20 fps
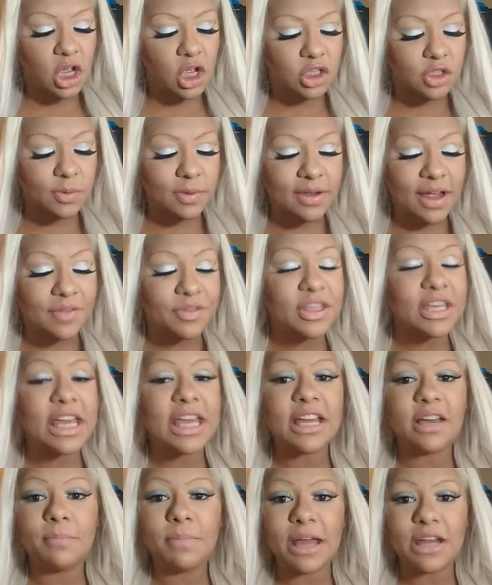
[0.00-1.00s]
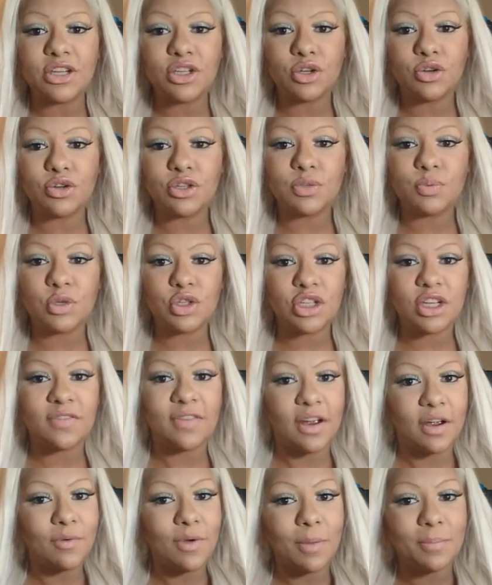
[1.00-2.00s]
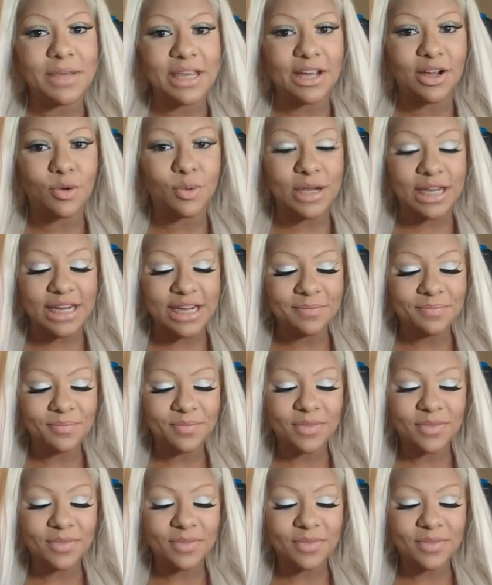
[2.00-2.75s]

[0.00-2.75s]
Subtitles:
So we got the King of Pentacles, which could very well be a queen.